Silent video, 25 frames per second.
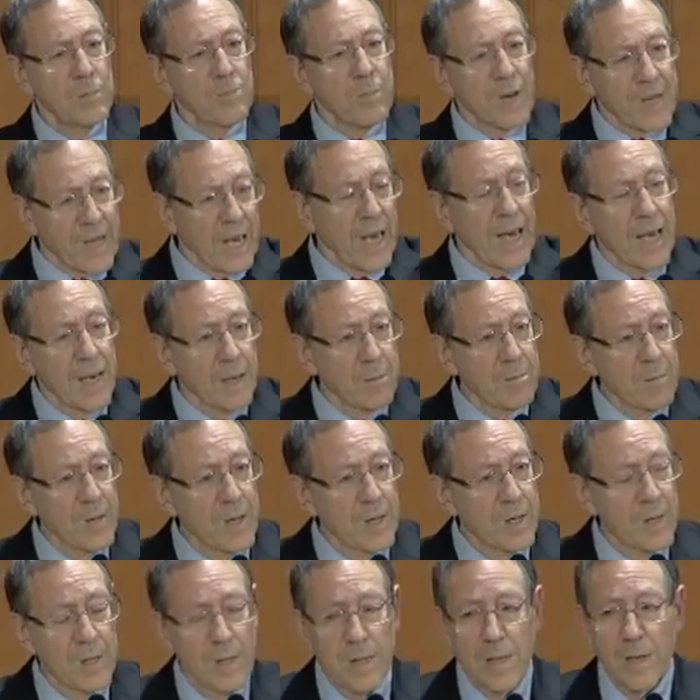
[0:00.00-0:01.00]
became
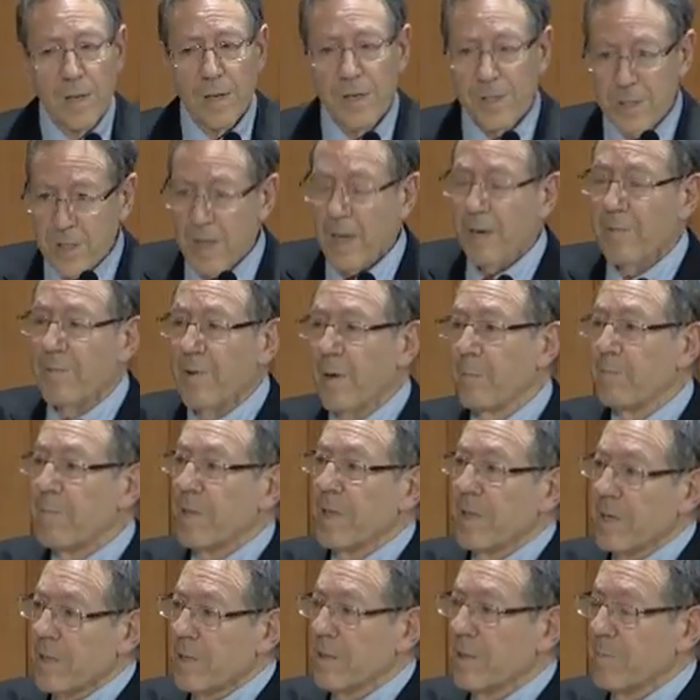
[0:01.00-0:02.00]
herself a
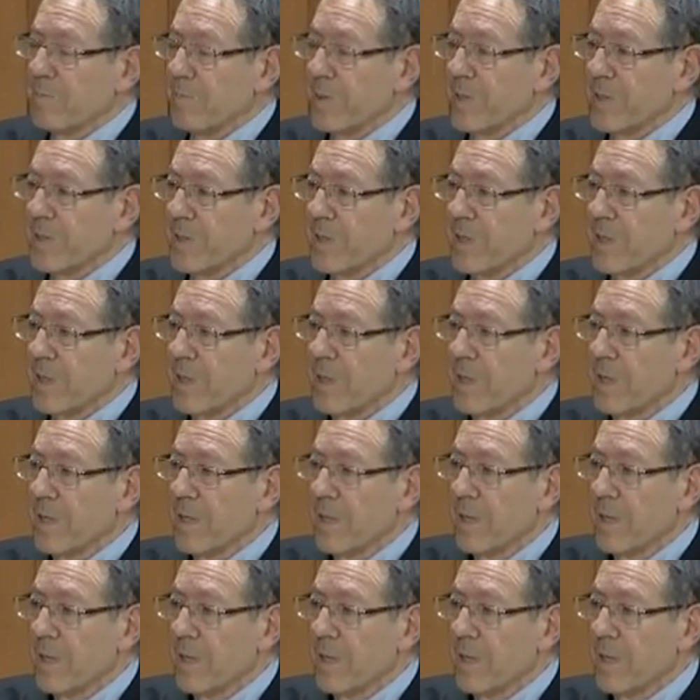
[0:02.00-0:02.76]
political prisoner,